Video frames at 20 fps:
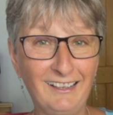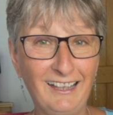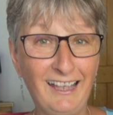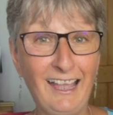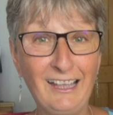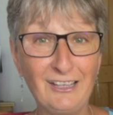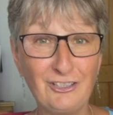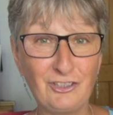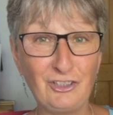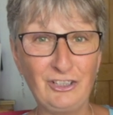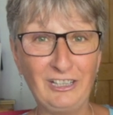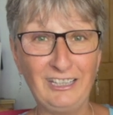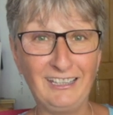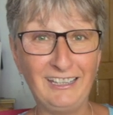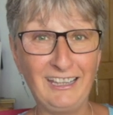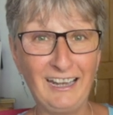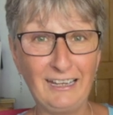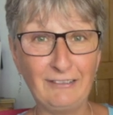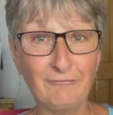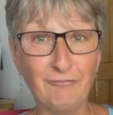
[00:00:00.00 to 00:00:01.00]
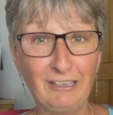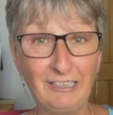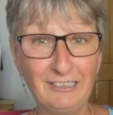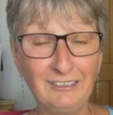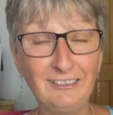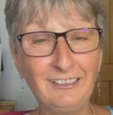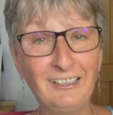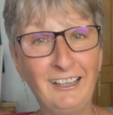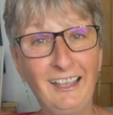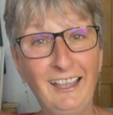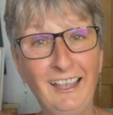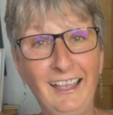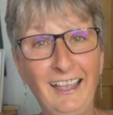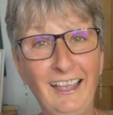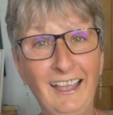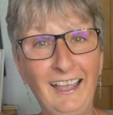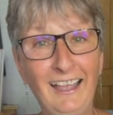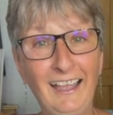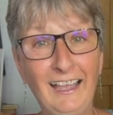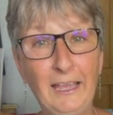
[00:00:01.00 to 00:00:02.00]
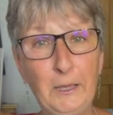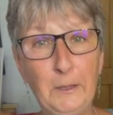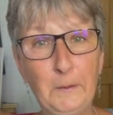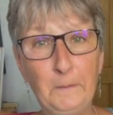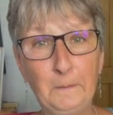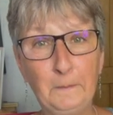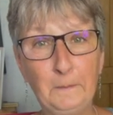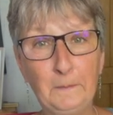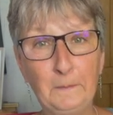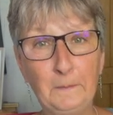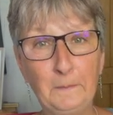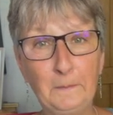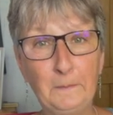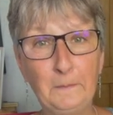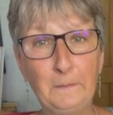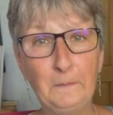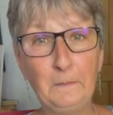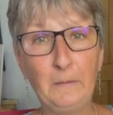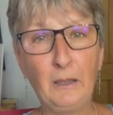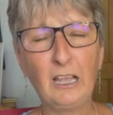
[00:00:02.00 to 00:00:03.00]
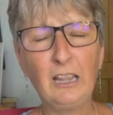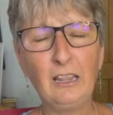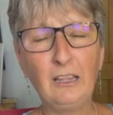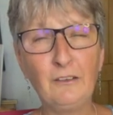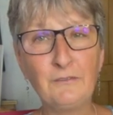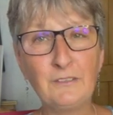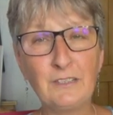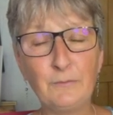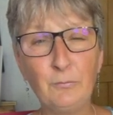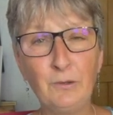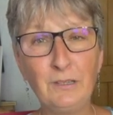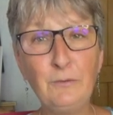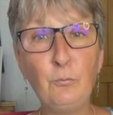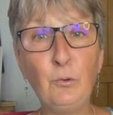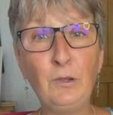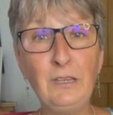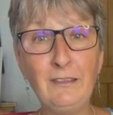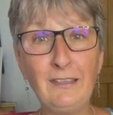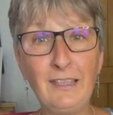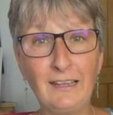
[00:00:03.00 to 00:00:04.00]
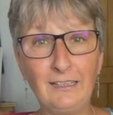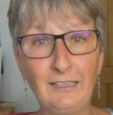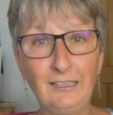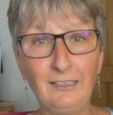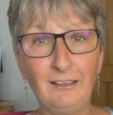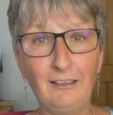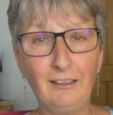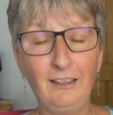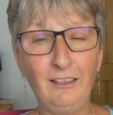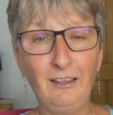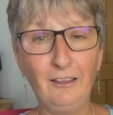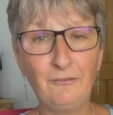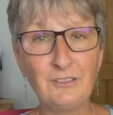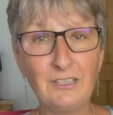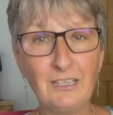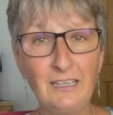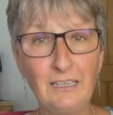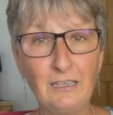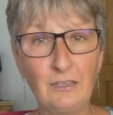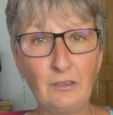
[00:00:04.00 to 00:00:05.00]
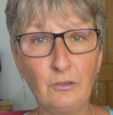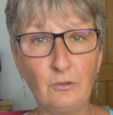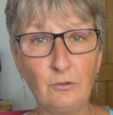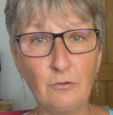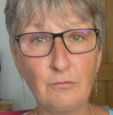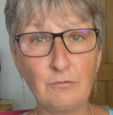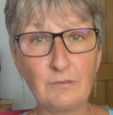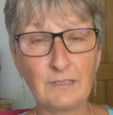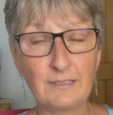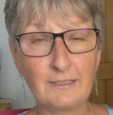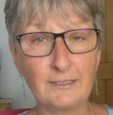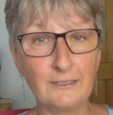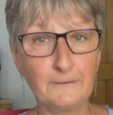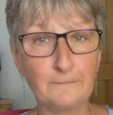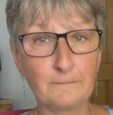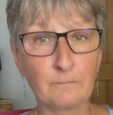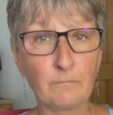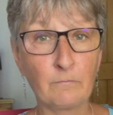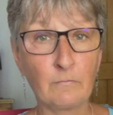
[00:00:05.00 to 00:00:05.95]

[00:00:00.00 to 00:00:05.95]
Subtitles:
actually get it written. But I'd love to, when you get it, I'd love to hear your thoughts and